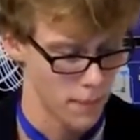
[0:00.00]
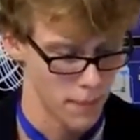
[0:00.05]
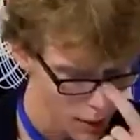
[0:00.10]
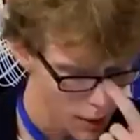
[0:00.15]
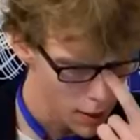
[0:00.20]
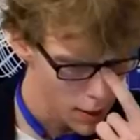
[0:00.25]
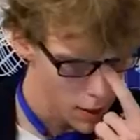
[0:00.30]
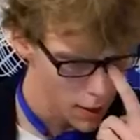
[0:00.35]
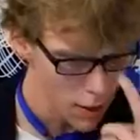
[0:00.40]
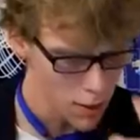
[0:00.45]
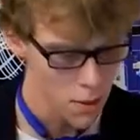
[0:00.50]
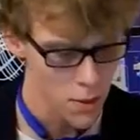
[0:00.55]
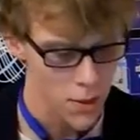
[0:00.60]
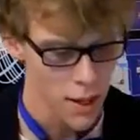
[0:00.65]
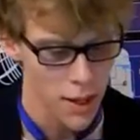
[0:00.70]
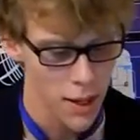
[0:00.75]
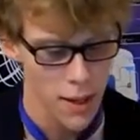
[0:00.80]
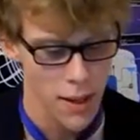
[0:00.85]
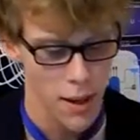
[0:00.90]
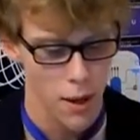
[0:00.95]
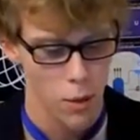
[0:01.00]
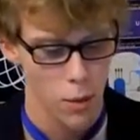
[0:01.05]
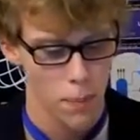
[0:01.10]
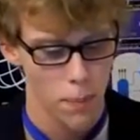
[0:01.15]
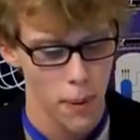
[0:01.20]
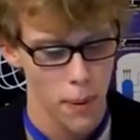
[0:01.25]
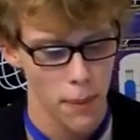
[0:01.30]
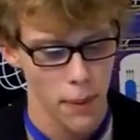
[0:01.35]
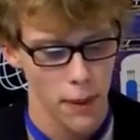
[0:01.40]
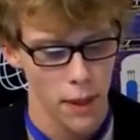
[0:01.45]
It is also stated that a
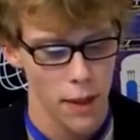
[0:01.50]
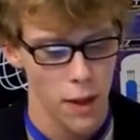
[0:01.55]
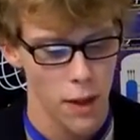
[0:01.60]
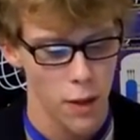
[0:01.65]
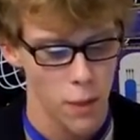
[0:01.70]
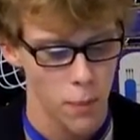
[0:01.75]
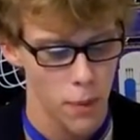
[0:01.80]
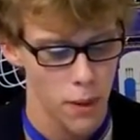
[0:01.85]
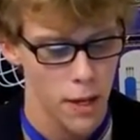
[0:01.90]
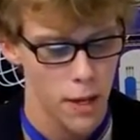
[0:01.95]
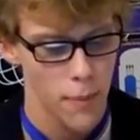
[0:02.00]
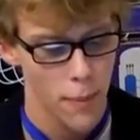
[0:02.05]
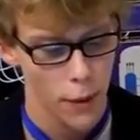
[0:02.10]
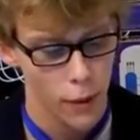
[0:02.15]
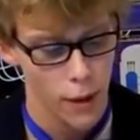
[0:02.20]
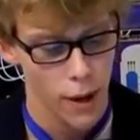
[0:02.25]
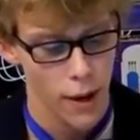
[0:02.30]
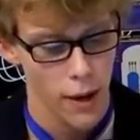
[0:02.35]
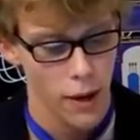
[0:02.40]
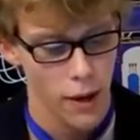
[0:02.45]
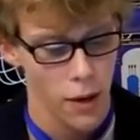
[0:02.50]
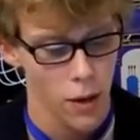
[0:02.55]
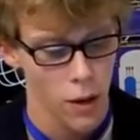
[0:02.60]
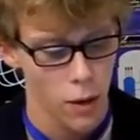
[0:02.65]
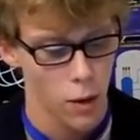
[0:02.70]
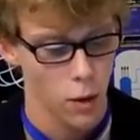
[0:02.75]
republic can either be democratic